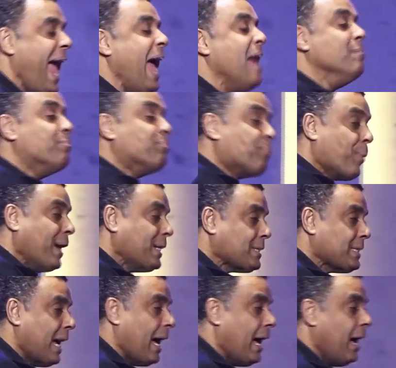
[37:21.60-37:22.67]
and
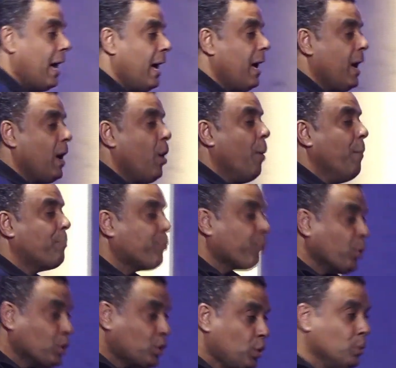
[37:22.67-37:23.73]
pressure
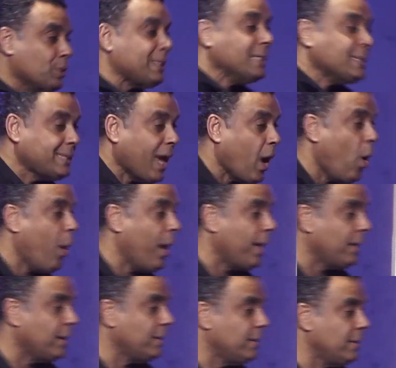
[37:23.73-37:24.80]
produces the oil.
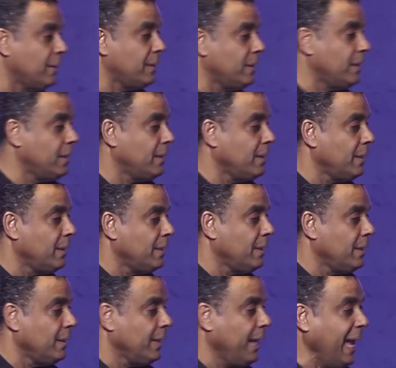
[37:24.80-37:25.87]

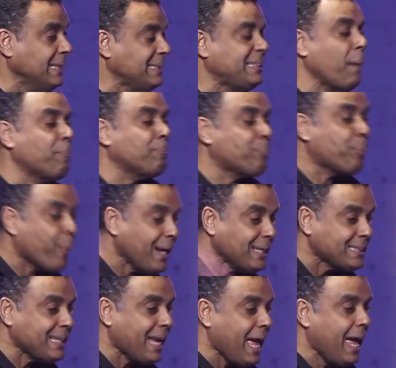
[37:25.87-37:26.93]
It's the
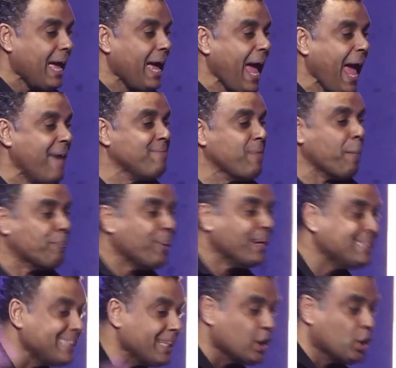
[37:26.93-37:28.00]
pressure and the
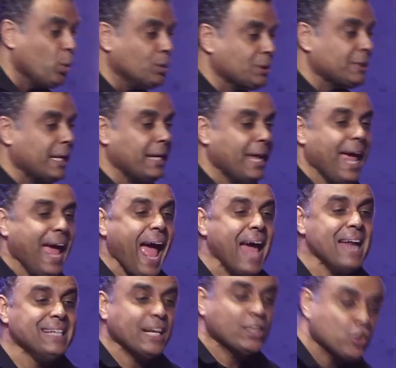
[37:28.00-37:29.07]
persecution
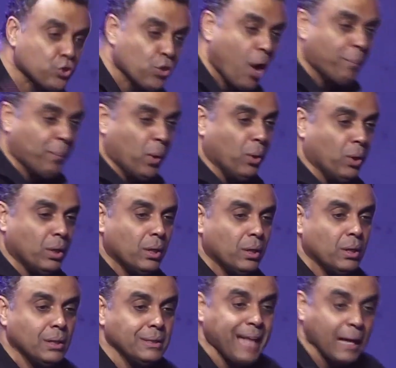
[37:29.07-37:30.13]
and the trouble
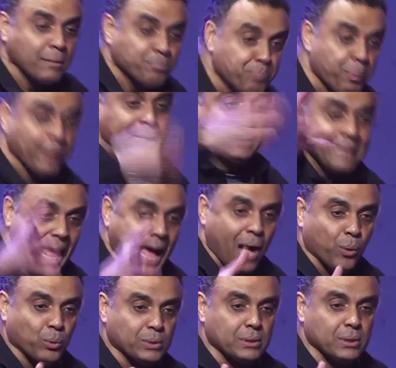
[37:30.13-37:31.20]
that brings
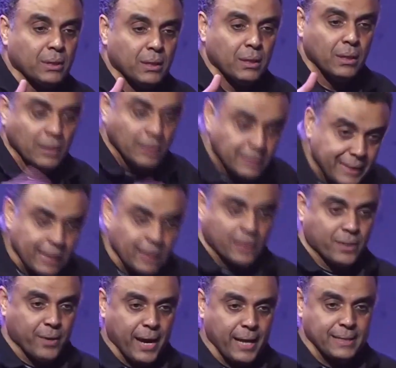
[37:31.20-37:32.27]
out the
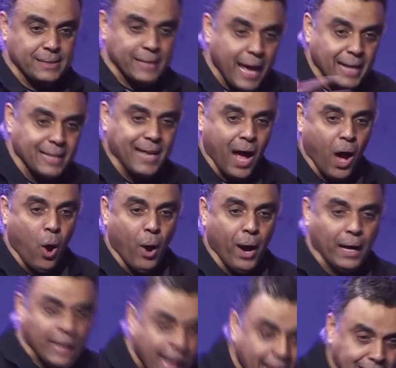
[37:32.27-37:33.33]
grace and the
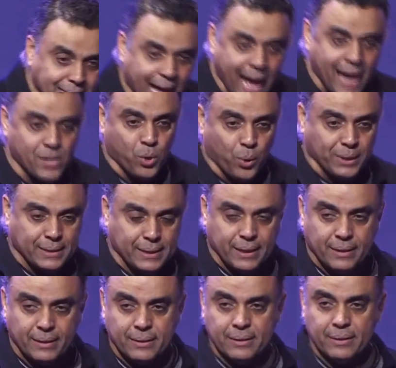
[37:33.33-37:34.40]
oil and the anointing.